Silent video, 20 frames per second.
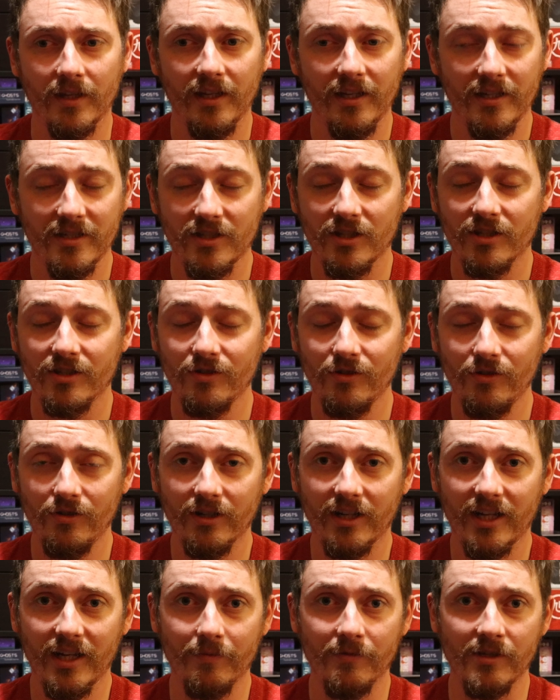It's the sort
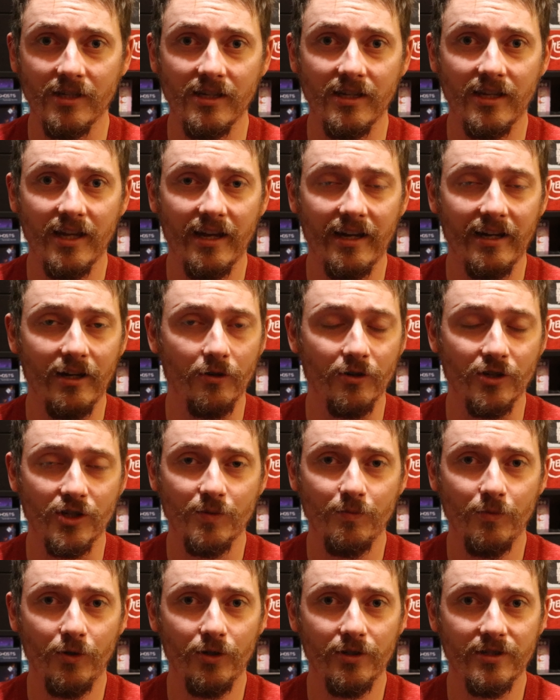of game that you get out on a
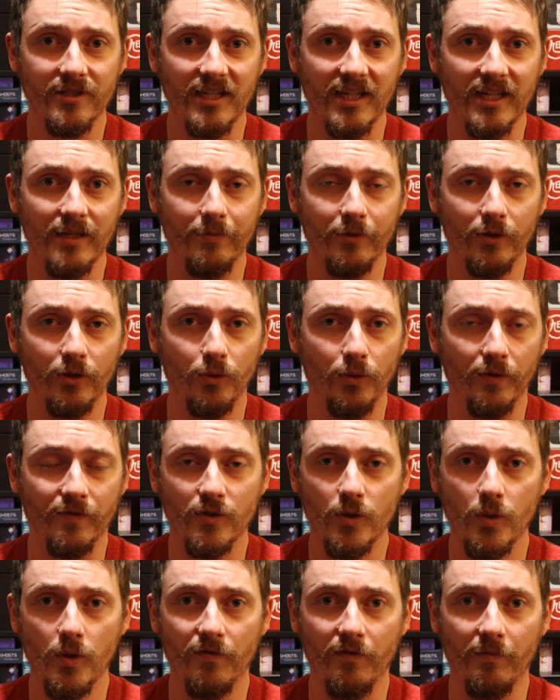small table with
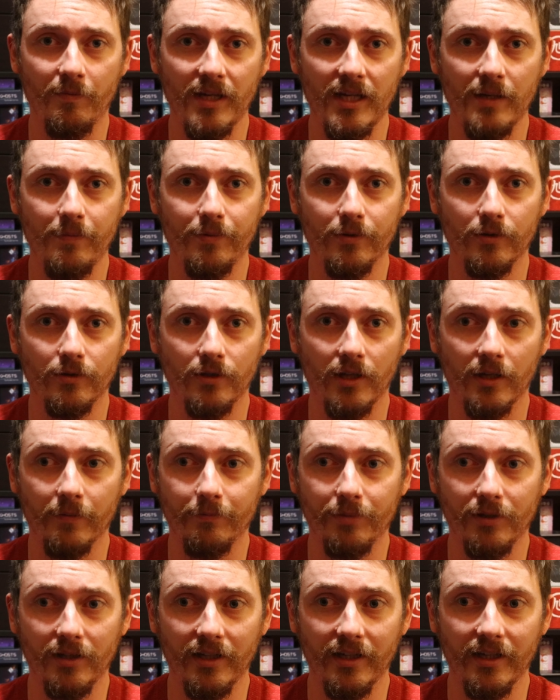two other people
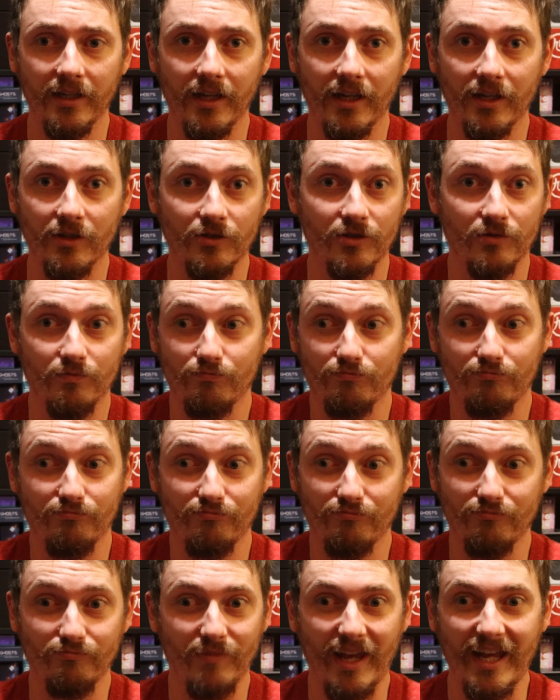and play and just
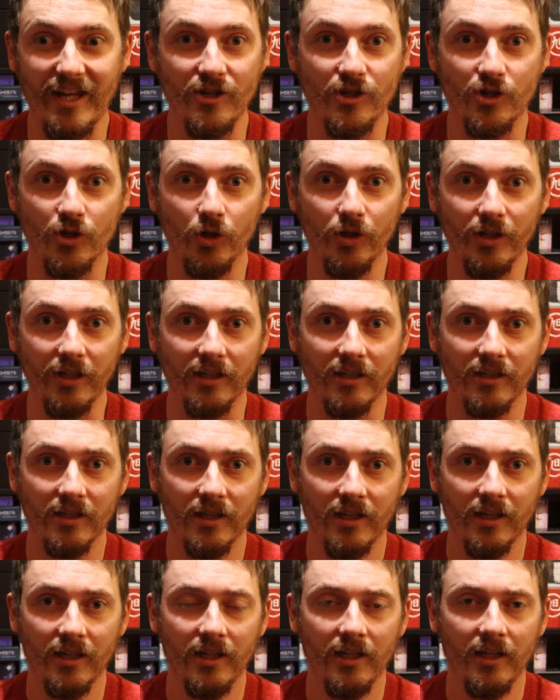enjoy.
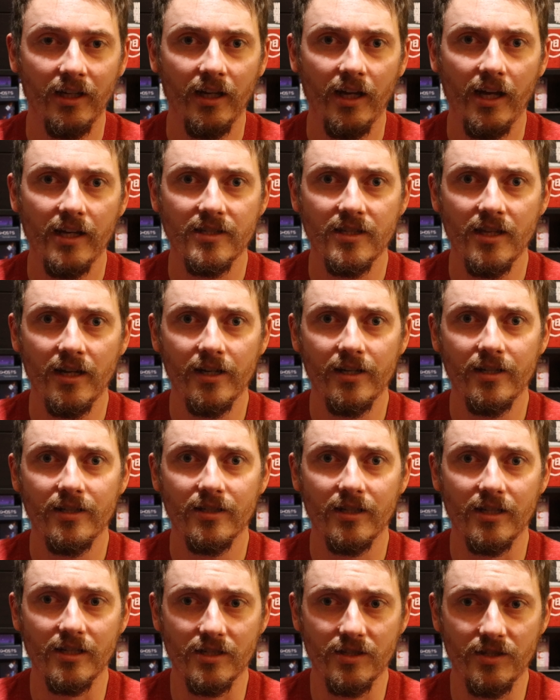It's
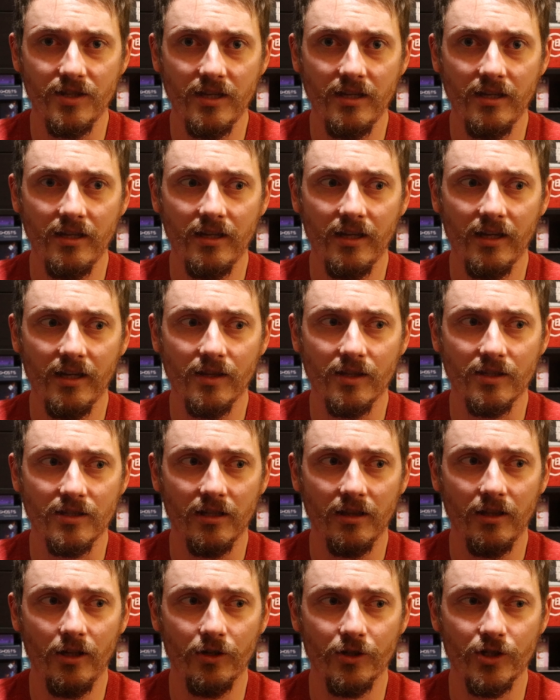nice, it's thinker, there's
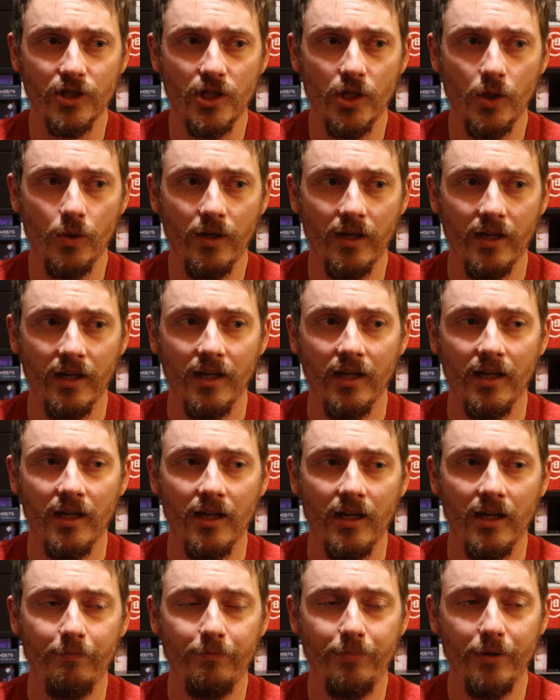a lot to it,
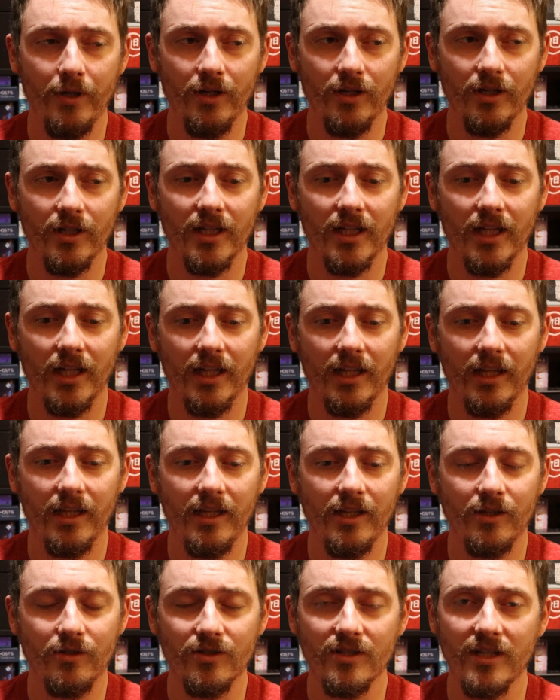but
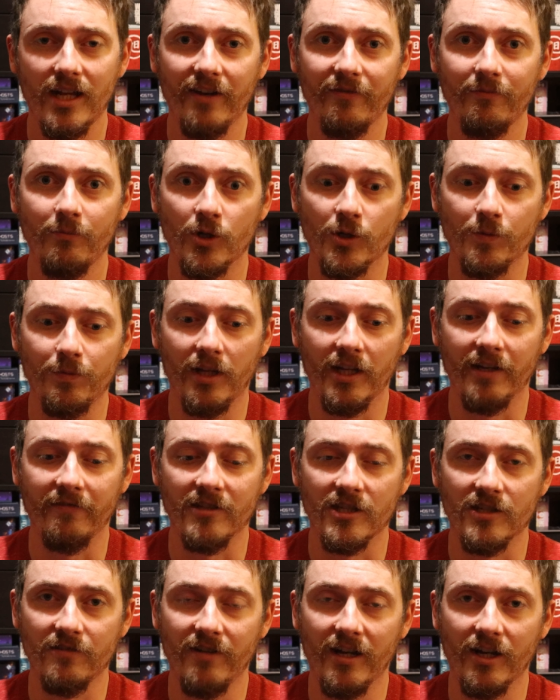it doesn't have much player
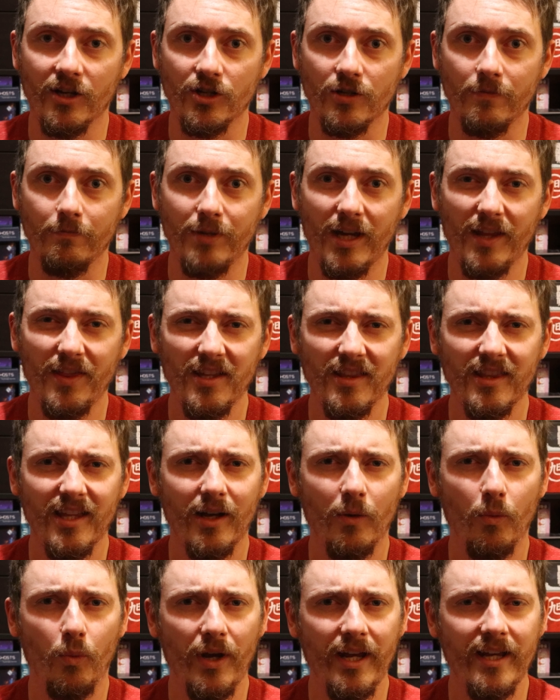interaction. But I think
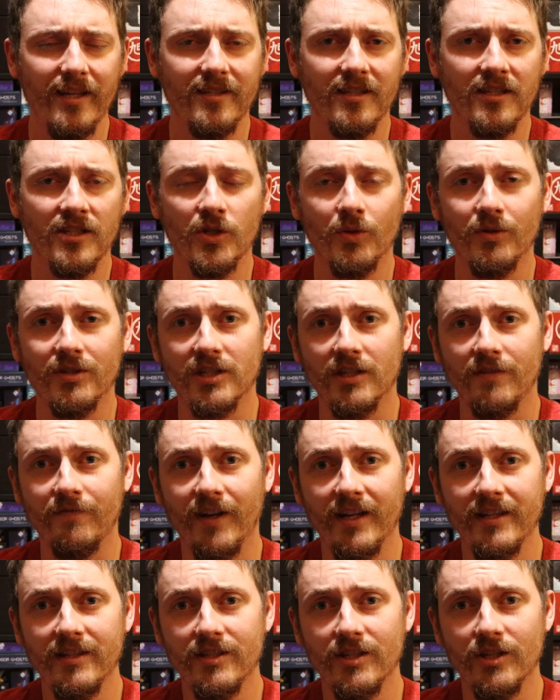that weighs into its
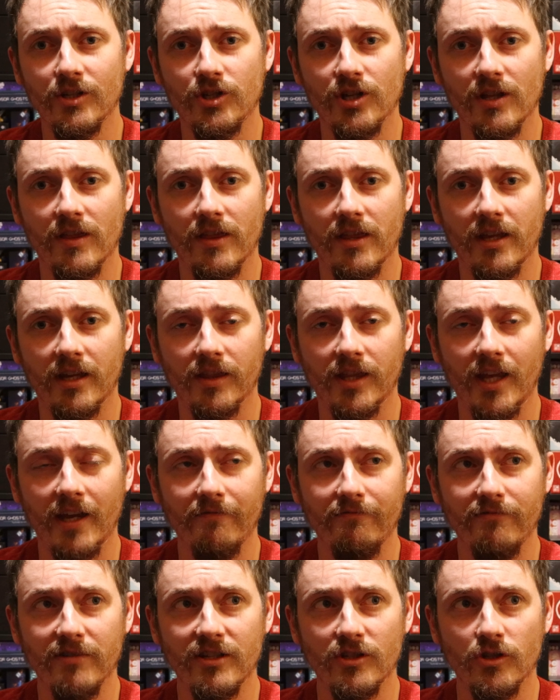advantage in that
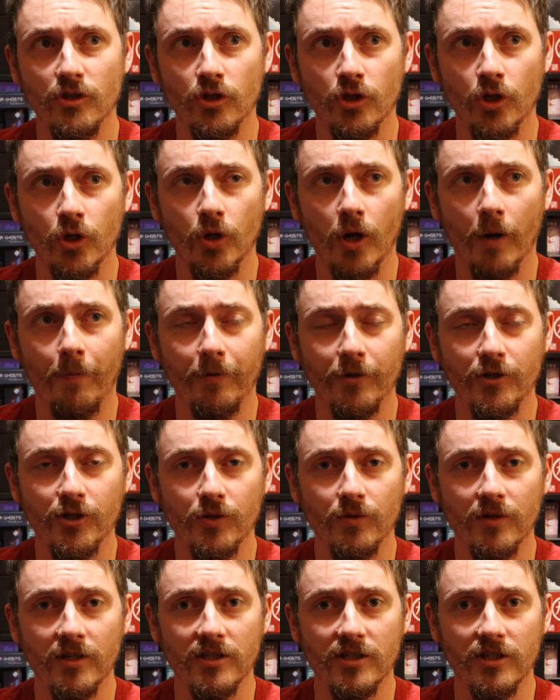there is no
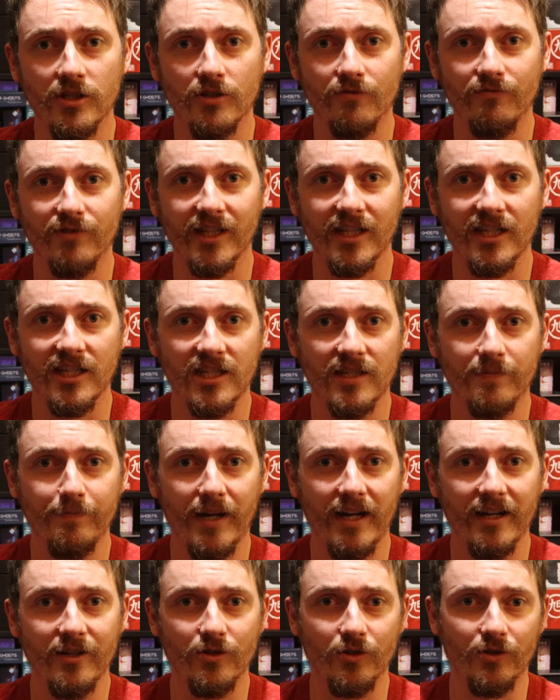opportunity to really
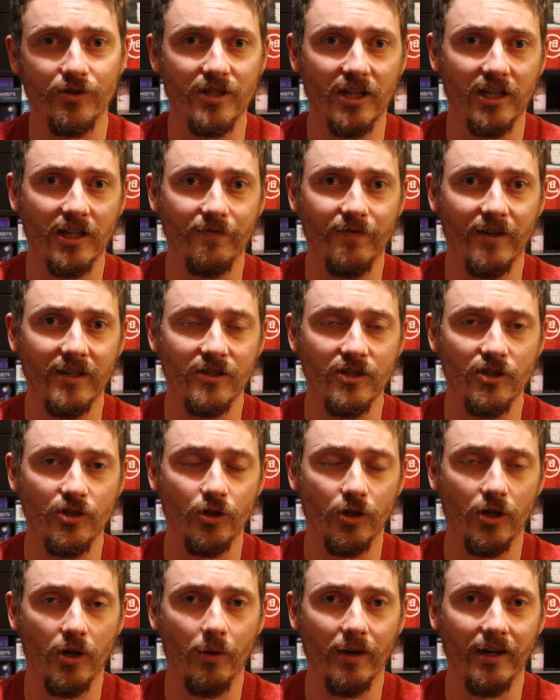spite or take advantage
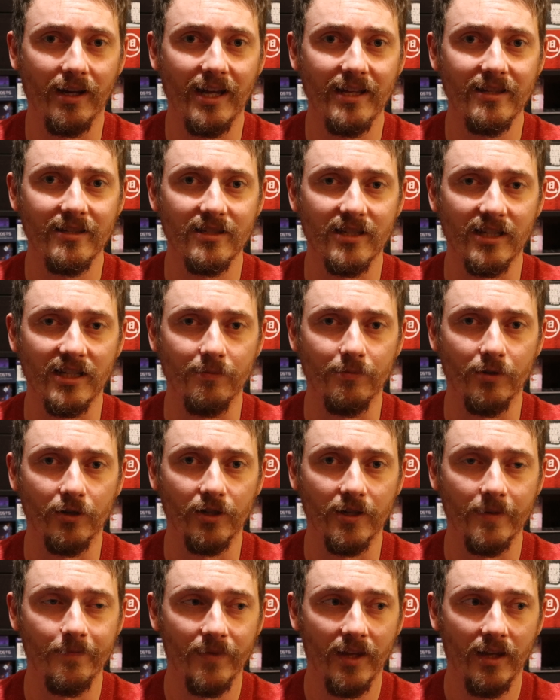or go against
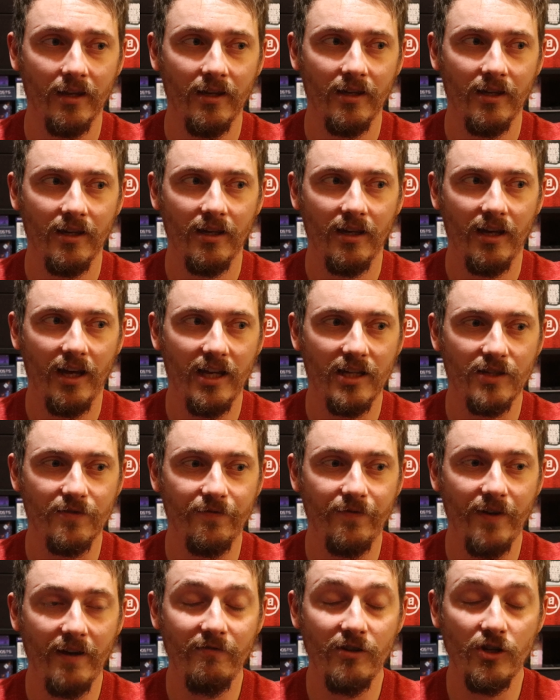anybody. It's
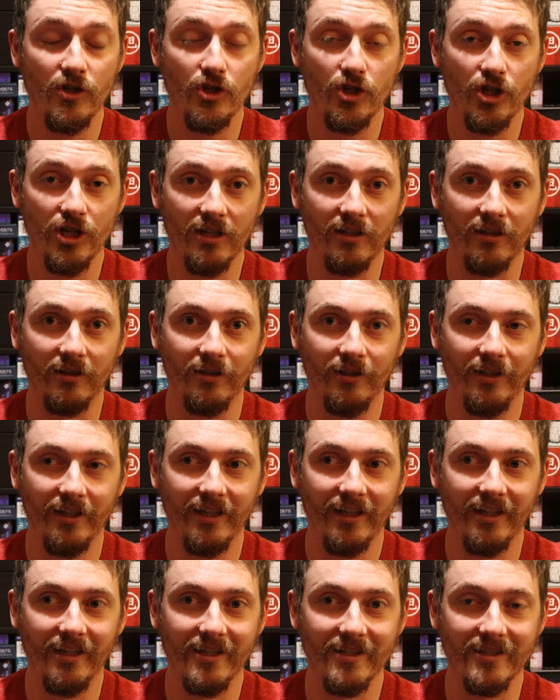very chill
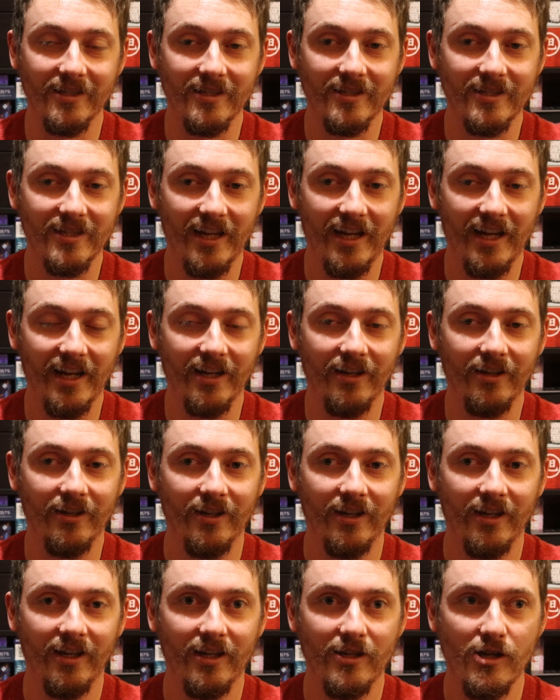in its
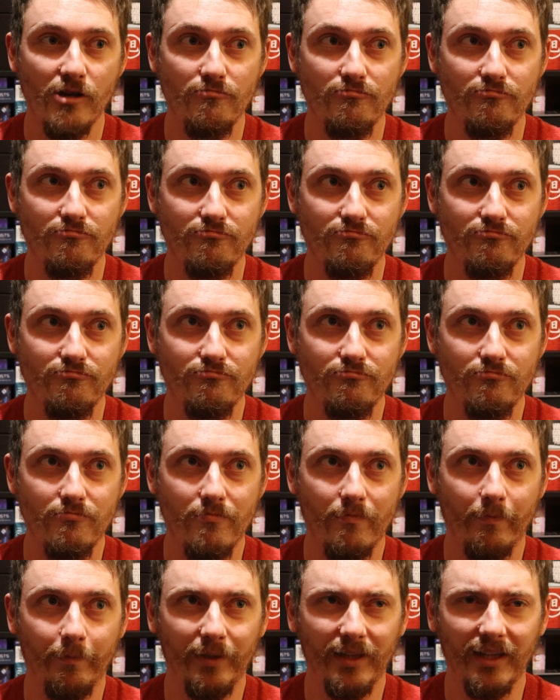entire
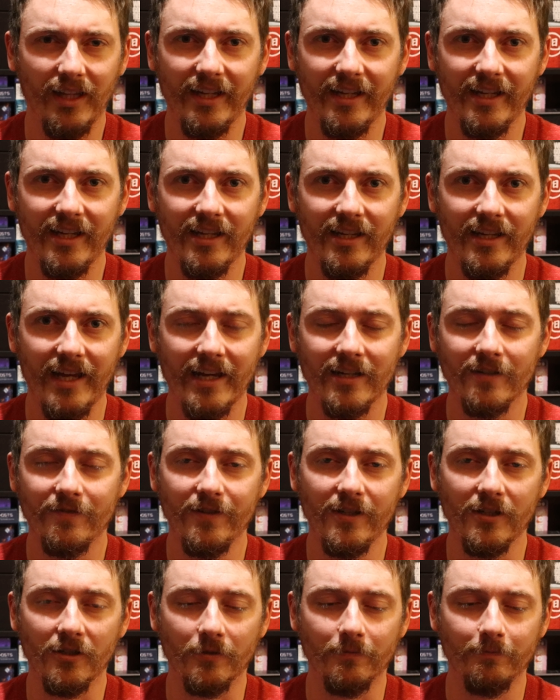play and
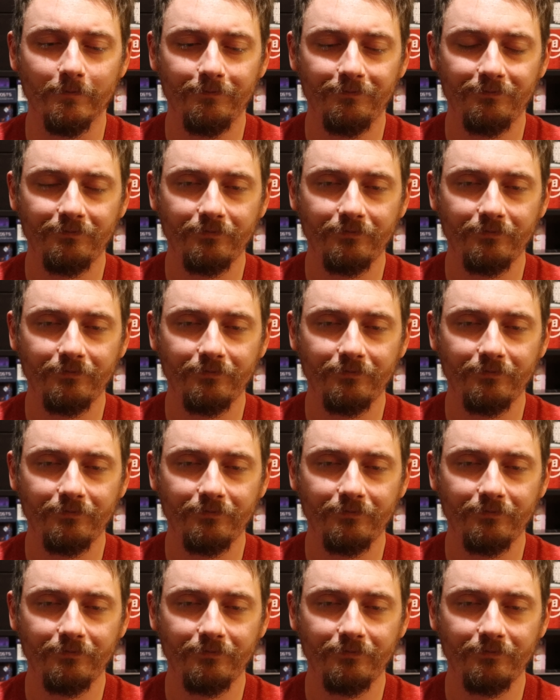feel.